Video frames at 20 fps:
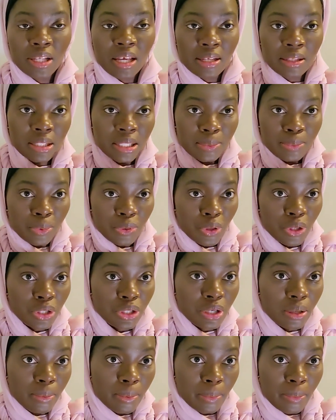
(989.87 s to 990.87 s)
That's
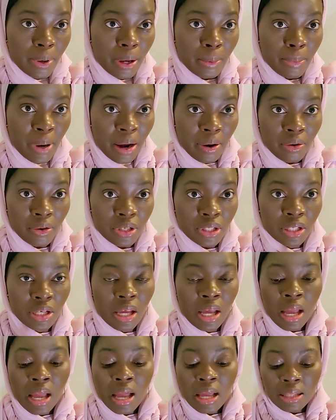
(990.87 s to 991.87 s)
spiritual priority.
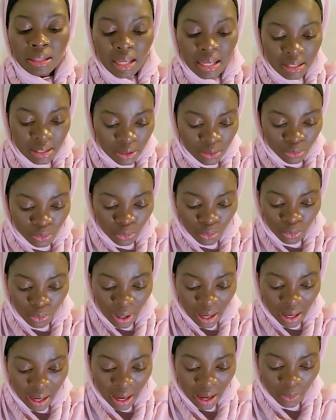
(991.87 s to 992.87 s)
That's
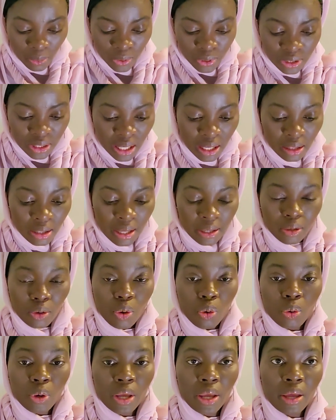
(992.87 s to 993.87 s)
why I was saying, like,
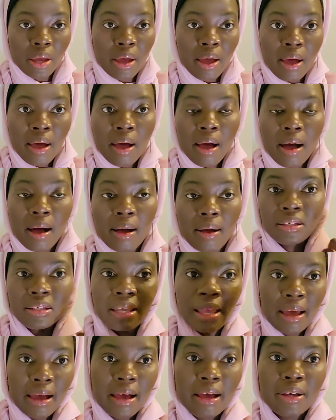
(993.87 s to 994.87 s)
okay,
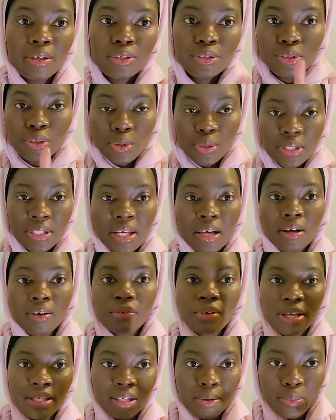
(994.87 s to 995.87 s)
yeah,
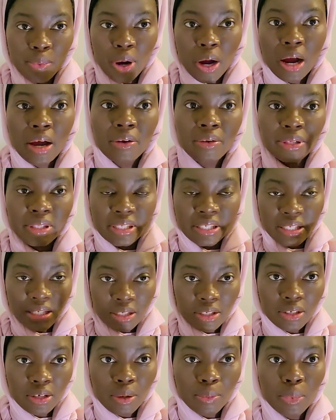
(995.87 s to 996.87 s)
yourself as a
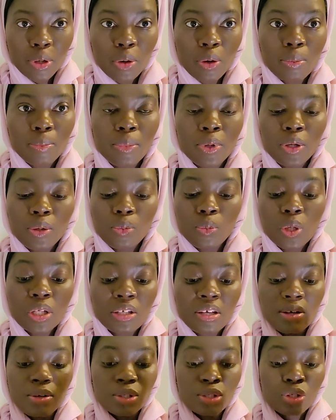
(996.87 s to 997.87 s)
priority, number one. But
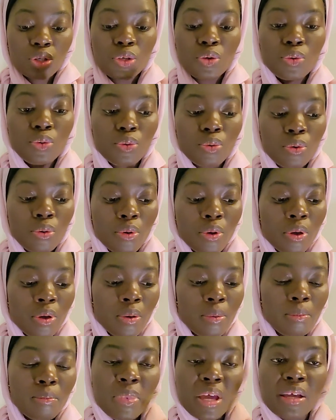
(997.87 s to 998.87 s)
what else you
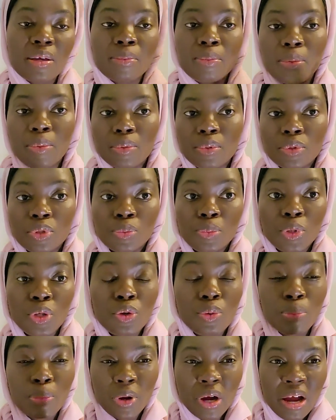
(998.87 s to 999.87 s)

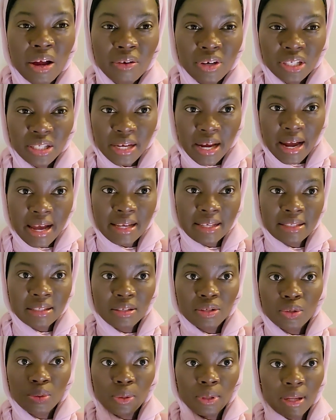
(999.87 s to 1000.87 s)
prioritize
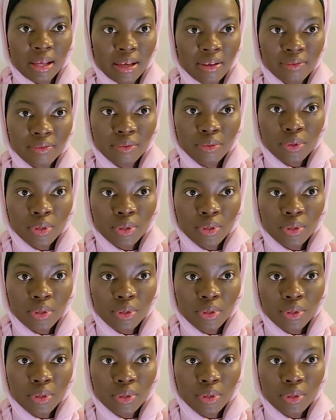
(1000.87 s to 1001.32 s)
in your life?